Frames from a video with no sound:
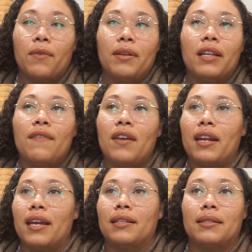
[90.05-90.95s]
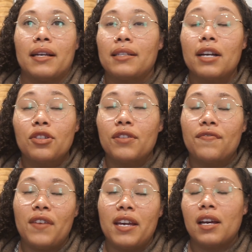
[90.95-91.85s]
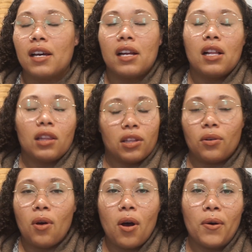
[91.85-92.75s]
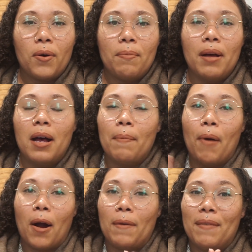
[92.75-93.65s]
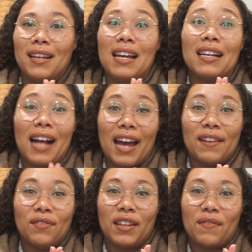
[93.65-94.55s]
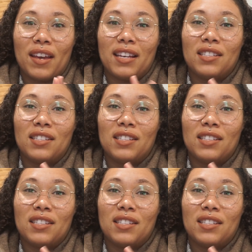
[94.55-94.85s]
We live in a 600 feet little home apartment kind of living.